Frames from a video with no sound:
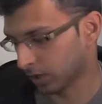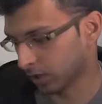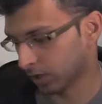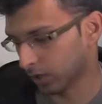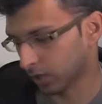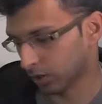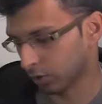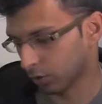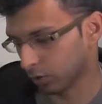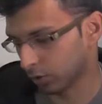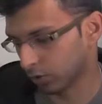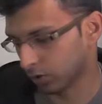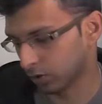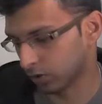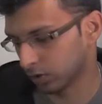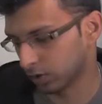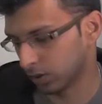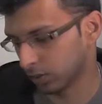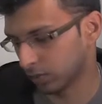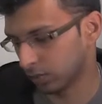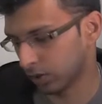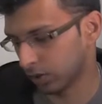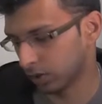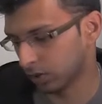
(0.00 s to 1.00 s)
get close to the
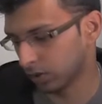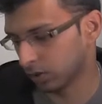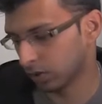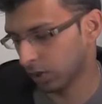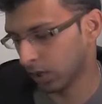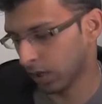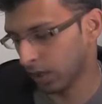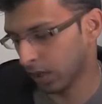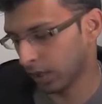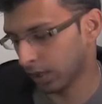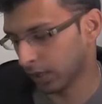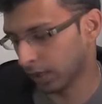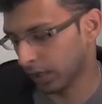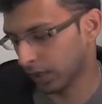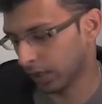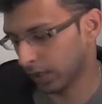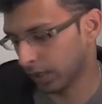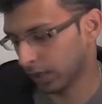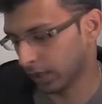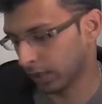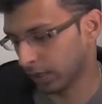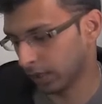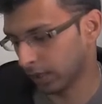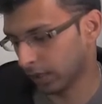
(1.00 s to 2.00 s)
subject,
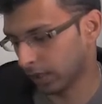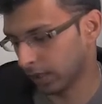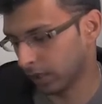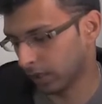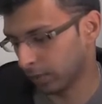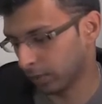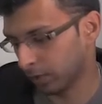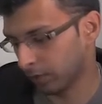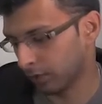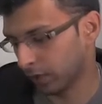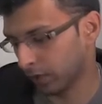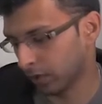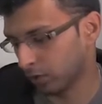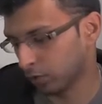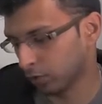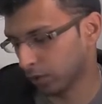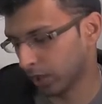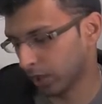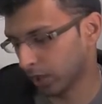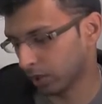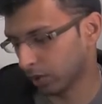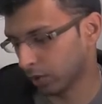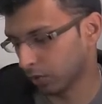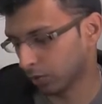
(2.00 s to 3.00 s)
and if I do
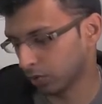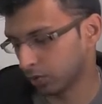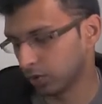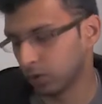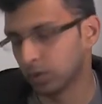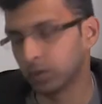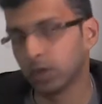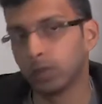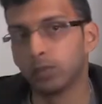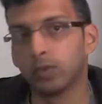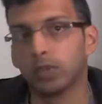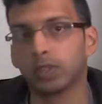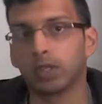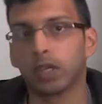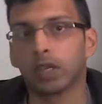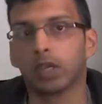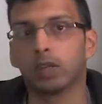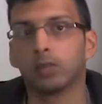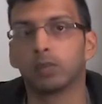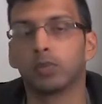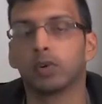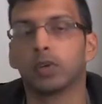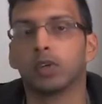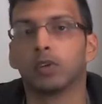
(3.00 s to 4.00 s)
get close to the subject I can
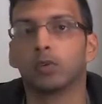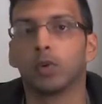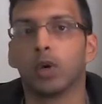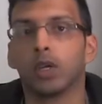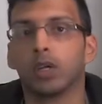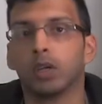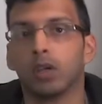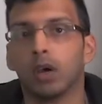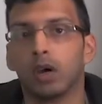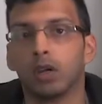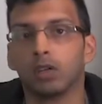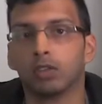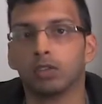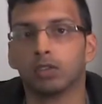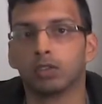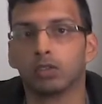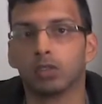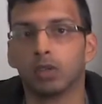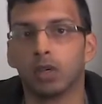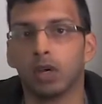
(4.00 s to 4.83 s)
print quite large.